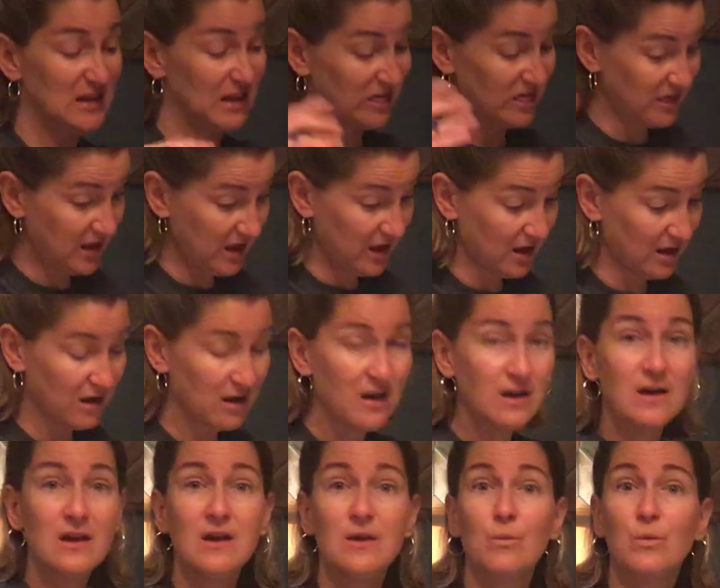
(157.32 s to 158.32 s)
I think
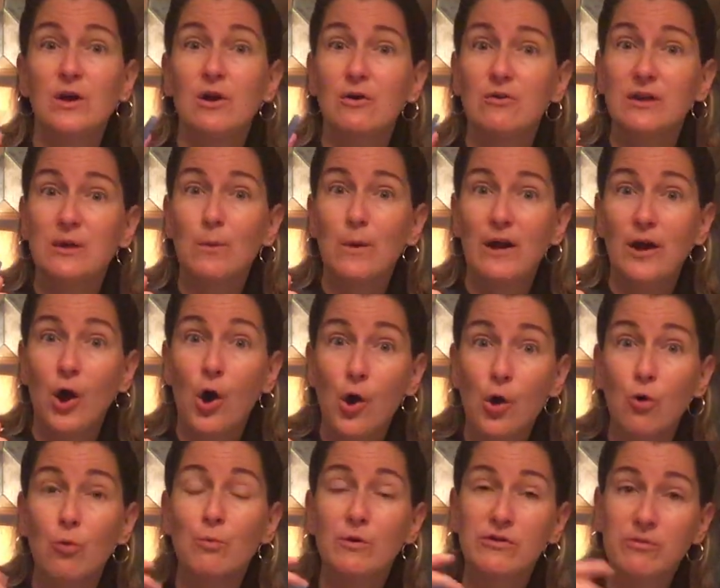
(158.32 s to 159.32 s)
we only went
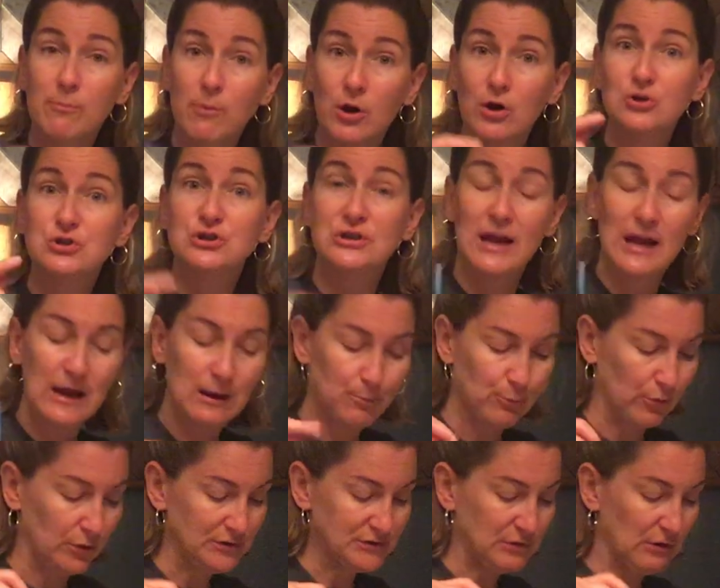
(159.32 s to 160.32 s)
home with March and
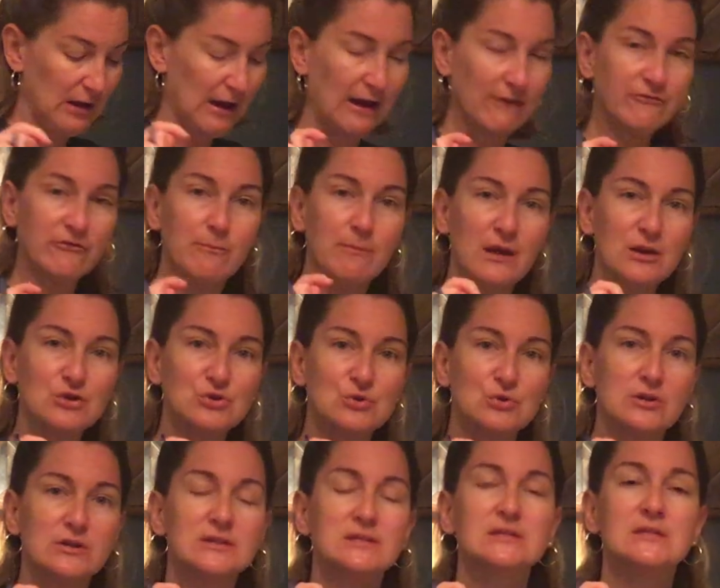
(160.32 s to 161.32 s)
April, so I'll have to make
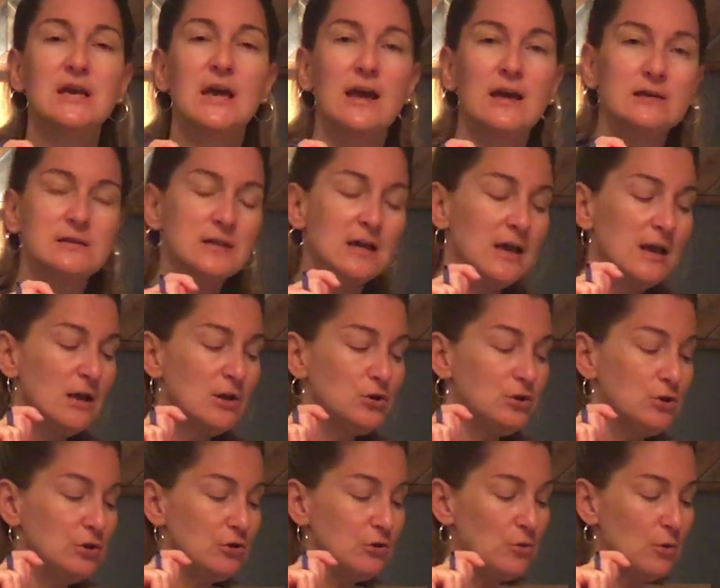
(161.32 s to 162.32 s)
sure to send
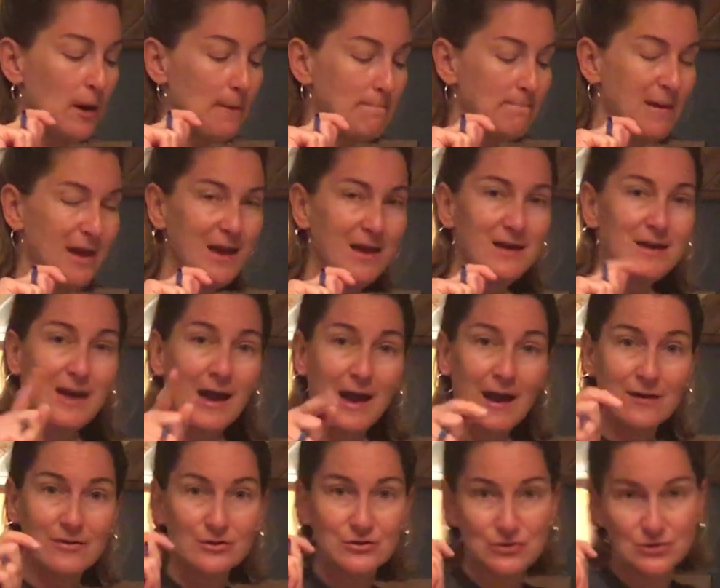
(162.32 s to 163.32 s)
new May
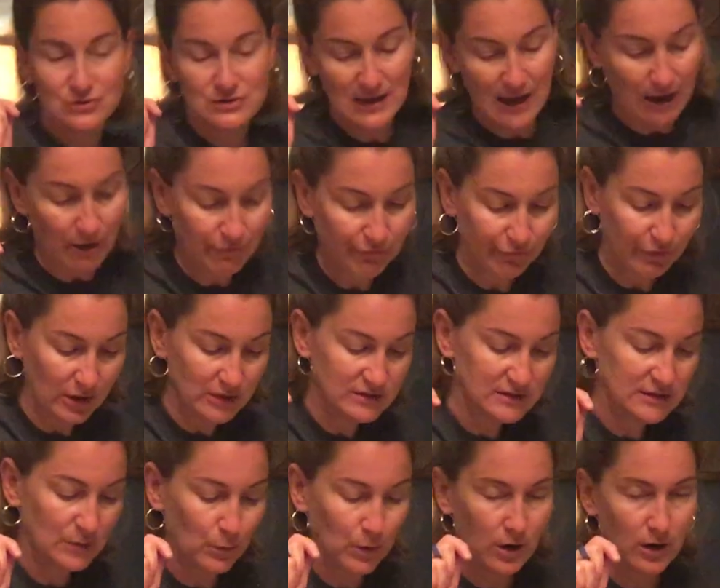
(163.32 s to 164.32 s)
calendars out for us
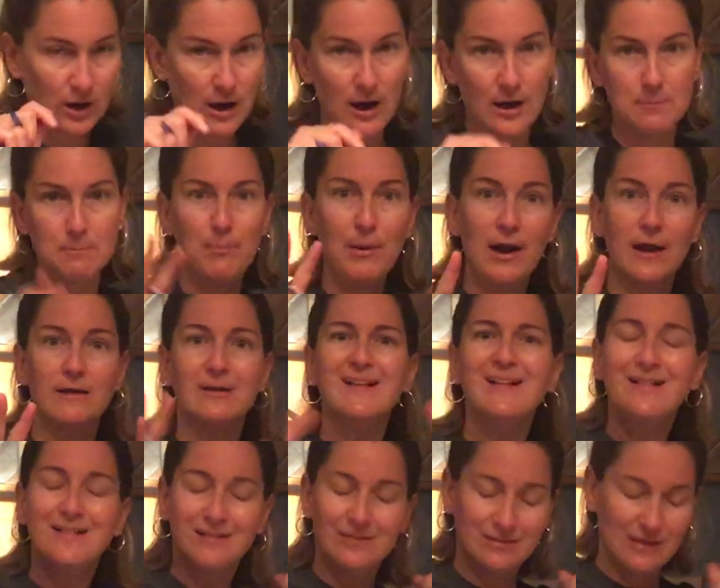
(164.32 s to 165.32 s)
to work on. But
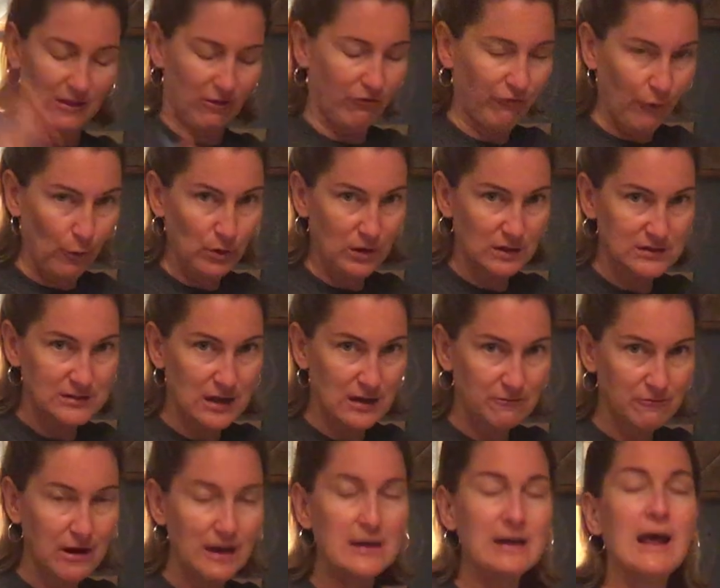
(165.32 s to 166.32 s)
let's focus on
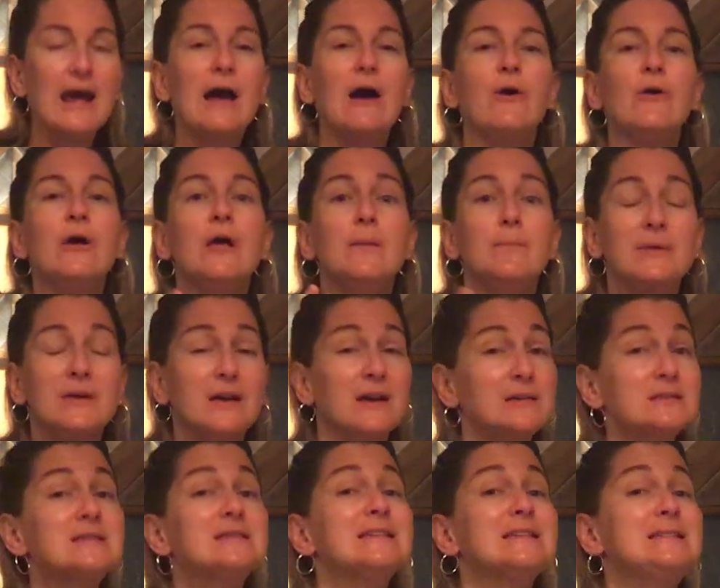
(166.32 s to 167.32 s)
right now
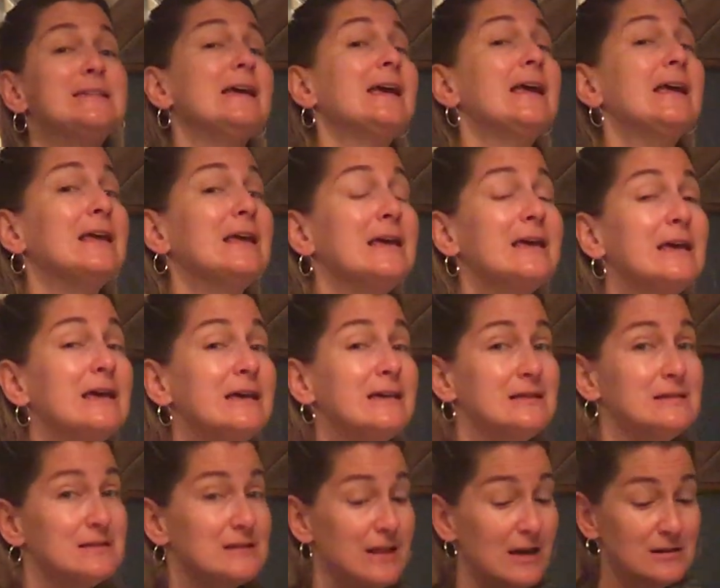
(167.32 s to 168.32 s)
because today
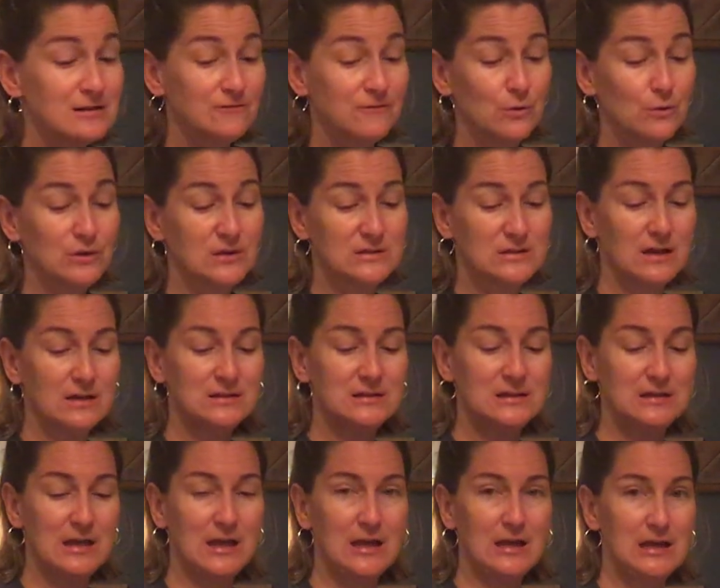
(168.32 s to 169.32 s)
is, let's focus on
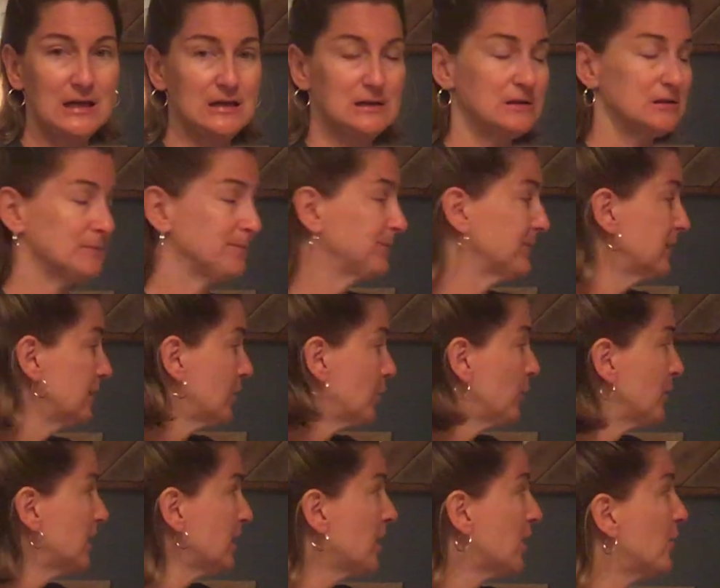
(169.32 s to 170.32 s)
today is. Here
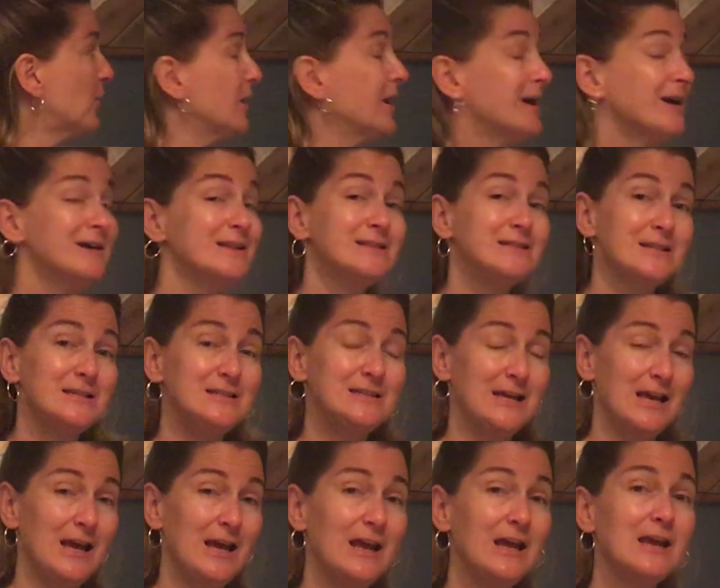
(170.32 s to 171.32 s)
we go.
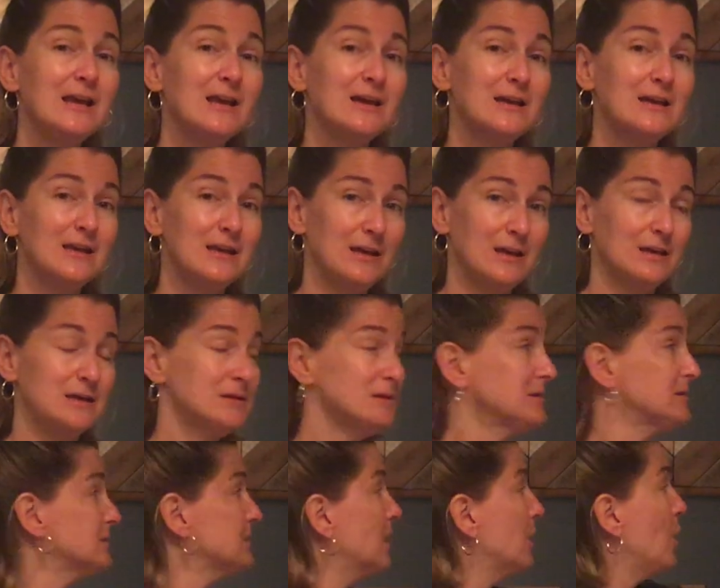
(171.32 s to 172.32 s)
Today
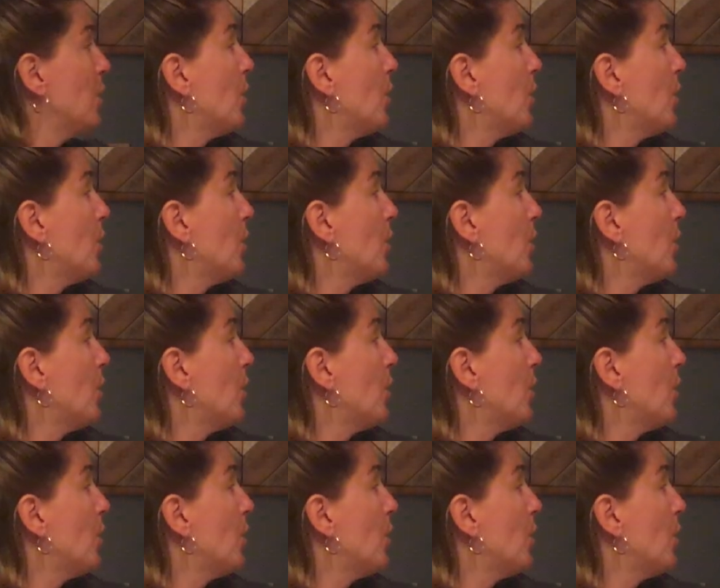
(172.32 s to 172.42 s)
is